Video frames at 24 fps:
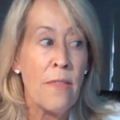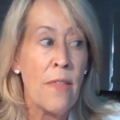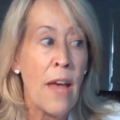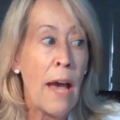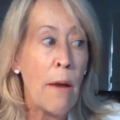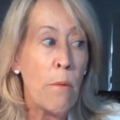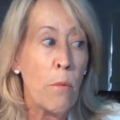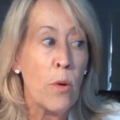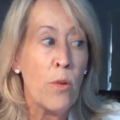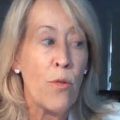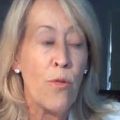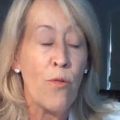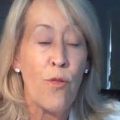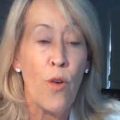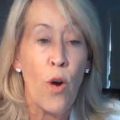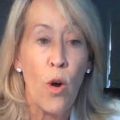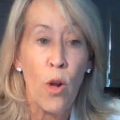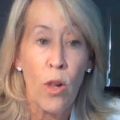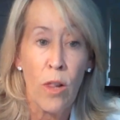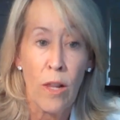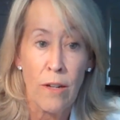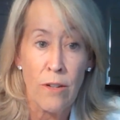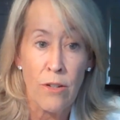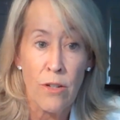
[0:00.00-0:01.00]
that would
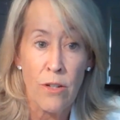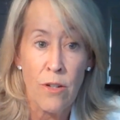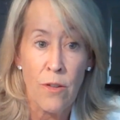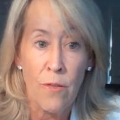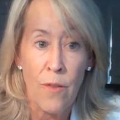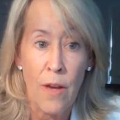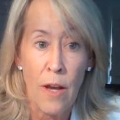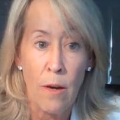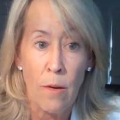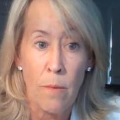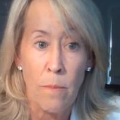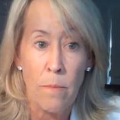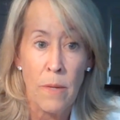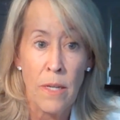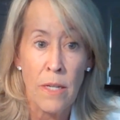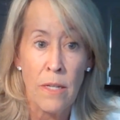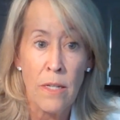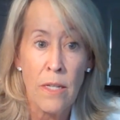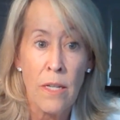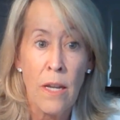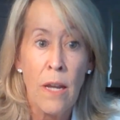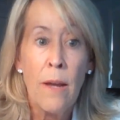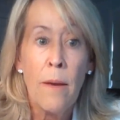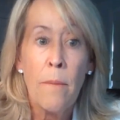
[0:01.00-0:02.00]
fall under
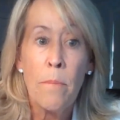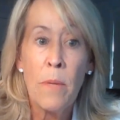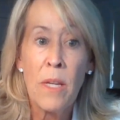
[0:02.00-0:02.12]
development